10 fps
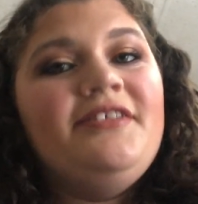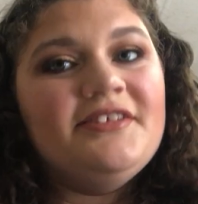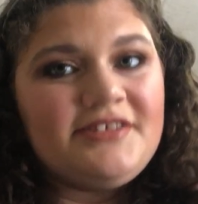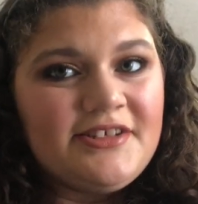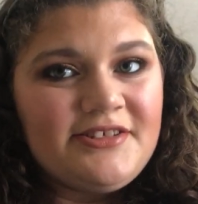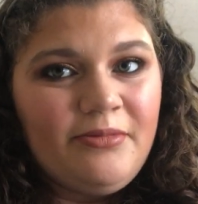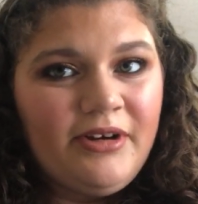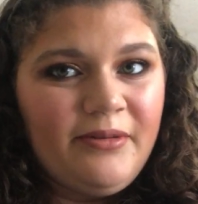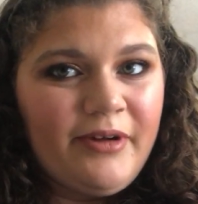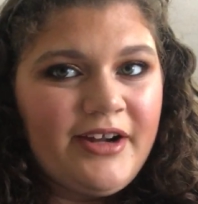This is the
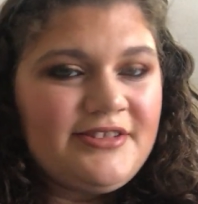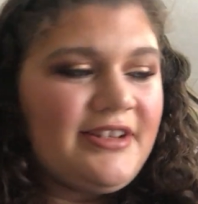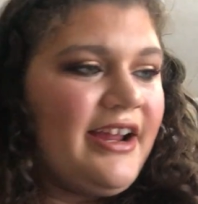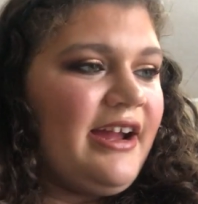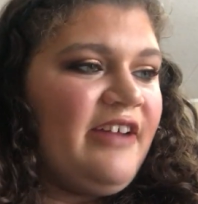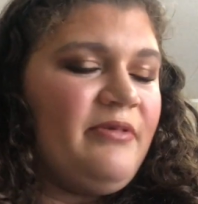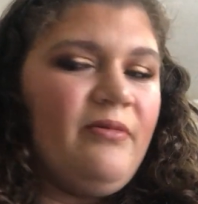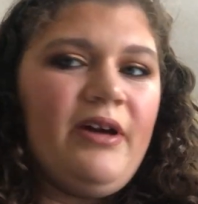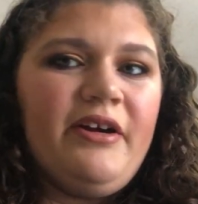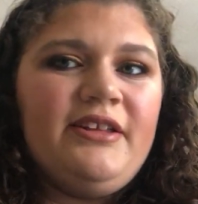one I'm wearing today. I've
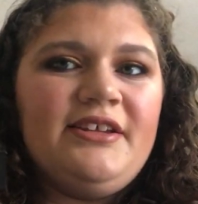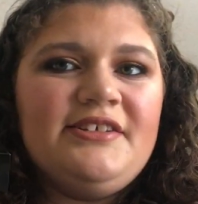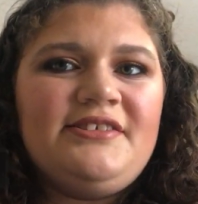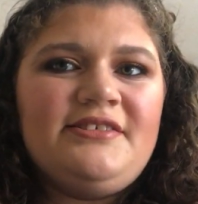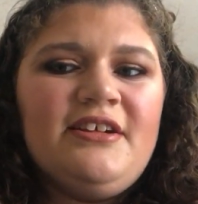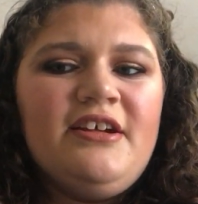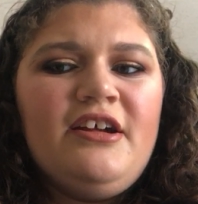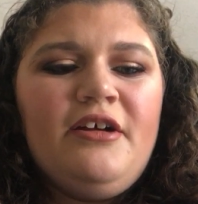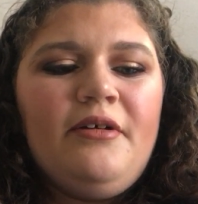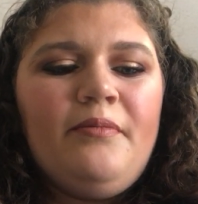been wearing this
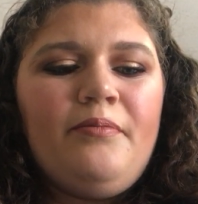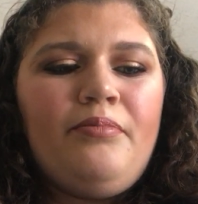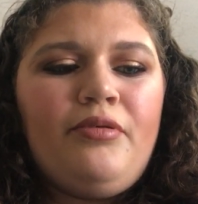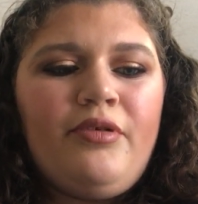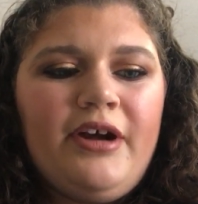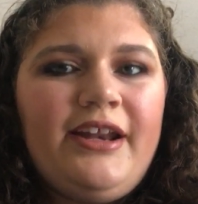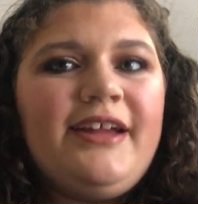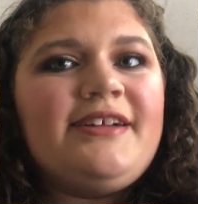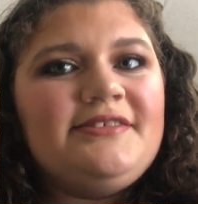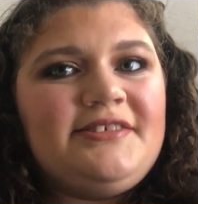
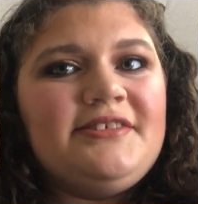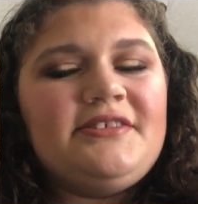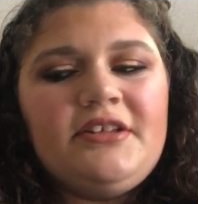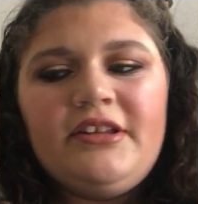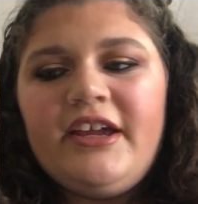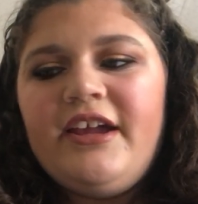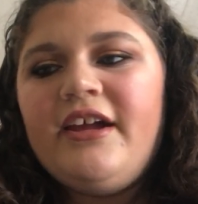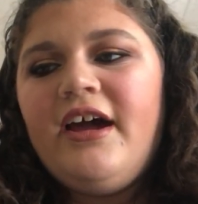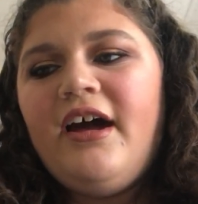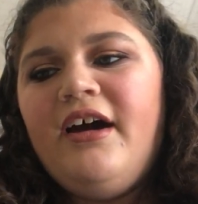pretty consistently.